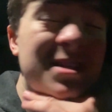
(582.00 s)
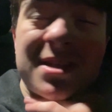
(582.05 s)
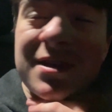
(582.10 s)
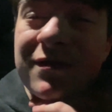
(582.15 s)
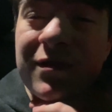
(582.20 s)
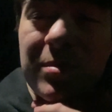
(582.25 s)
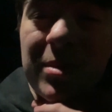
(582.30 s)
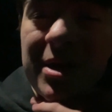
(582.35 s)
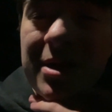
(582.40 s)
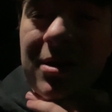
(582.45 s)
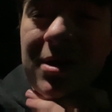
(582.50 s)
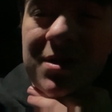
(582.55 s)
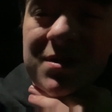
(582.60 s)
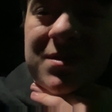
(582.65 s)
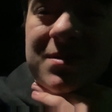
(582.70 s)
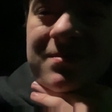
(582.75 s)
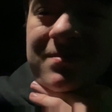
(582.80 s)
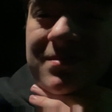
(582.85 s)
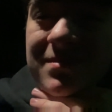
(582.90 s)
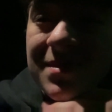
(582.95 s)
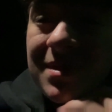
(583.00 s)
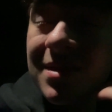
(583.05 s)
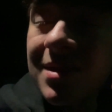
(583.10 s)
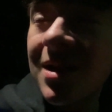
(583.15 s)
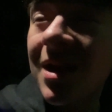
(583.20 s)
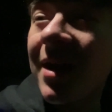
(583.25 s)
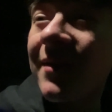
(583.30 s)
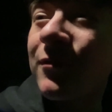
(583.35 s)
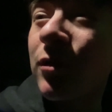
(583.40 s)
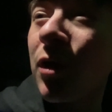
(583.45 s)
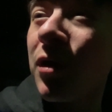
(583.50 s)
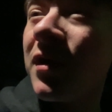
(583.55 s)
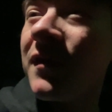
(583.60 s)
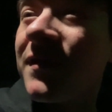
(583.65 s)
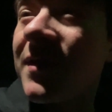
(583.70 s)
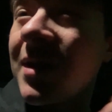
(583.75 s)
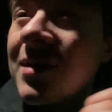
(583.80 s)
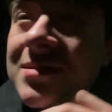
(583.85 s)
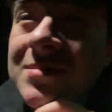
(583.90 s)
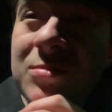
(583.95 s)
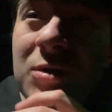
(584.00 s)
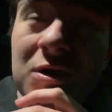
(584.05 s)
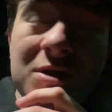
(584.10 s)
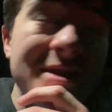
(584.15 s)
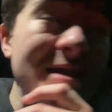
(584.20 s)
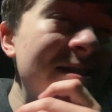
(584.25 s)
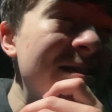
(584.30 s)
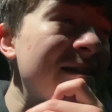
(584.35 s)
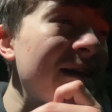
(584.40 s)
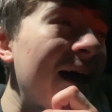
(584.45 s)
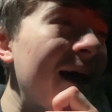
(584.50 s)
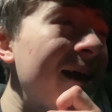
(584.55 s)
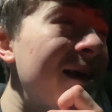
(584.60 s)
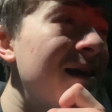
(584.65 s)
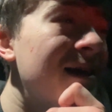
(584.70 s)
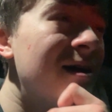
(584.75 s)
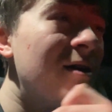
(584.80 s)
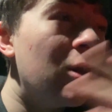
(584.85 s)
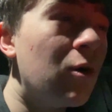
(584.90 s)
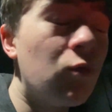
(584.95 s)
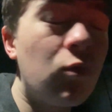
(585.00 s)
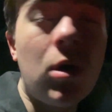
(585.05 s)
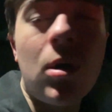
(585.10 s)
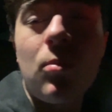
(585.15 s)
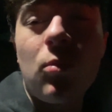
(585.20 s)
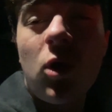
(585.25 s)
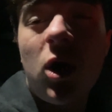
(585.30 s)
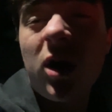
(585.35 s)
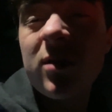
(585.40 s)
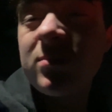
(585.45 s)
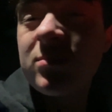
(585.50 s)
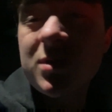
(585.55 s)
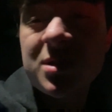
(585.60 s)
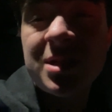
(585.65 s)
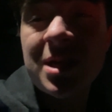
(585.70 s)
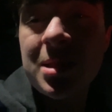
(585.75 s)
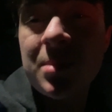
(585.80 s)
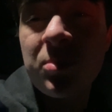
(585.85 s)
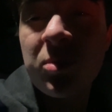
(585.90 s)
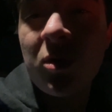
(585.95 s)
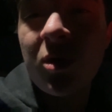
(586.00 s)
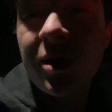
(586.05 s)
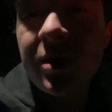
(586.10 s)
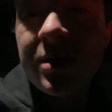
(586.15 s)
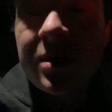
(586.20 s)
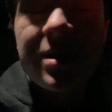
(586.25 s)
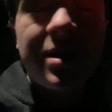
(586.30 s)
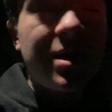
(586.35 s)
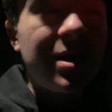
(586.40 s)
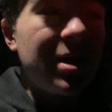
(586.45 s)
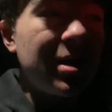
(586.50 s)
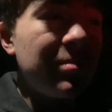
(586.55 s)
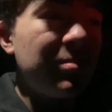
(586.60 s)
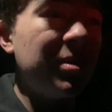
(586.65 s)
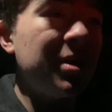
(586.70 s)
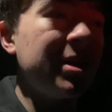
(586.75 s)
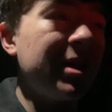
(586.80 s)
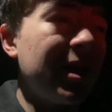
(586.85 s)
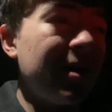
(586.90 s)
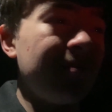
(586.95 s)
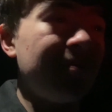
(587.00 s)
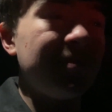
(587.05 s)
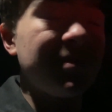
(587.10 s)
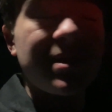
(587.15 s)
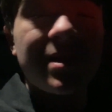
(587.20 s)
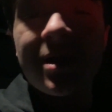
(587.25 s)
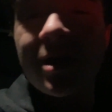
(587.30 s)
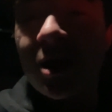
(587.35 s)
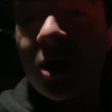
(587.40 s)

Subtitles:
it for me, guys. I've got nothing else more to say. 1-1, we take the point. But yeah, I